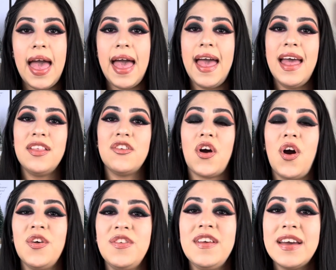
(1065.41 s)
and
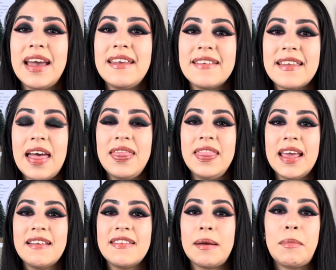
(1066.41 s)
I'll see you guys
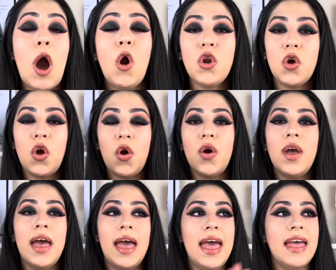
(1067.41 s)
next time. Oh no,
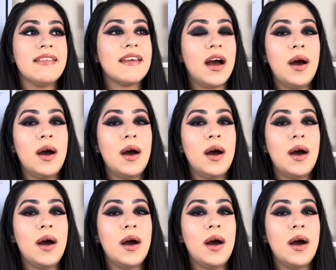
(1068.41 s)
and